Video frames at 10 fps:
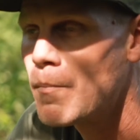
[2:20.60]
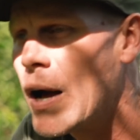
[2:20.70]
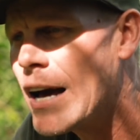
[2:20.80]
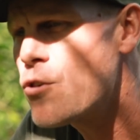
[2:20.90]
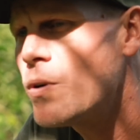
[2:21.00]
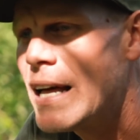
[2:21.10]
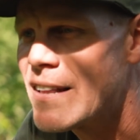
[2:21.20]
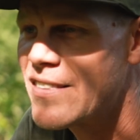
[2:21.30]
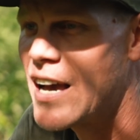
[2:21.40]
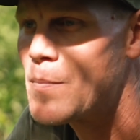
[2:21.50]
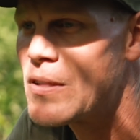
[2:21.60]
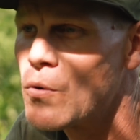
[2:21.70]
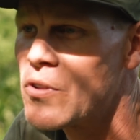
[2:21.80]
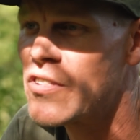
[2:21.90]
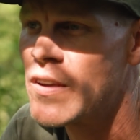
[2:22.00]
My actual lead setup is
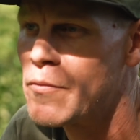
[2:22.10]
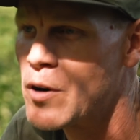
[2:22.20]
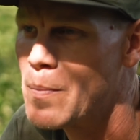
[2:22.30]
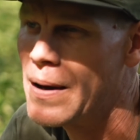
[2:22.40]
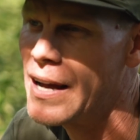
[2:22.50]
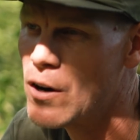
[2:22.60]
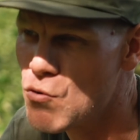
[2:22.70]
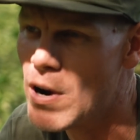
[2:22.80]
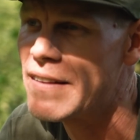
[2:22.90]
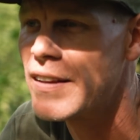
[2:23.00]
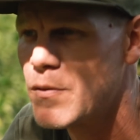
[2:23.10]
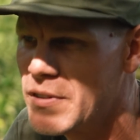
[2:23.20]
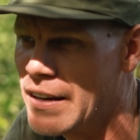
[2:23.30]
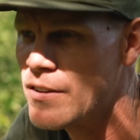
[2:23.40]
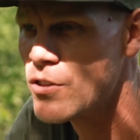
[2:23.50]
also something I pay a great deal of
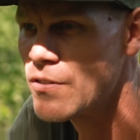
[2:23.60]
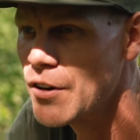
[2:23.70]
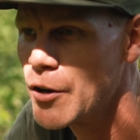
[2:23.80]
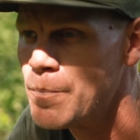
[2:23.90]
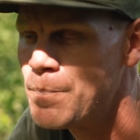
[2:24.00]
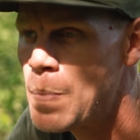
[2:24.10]
attention to.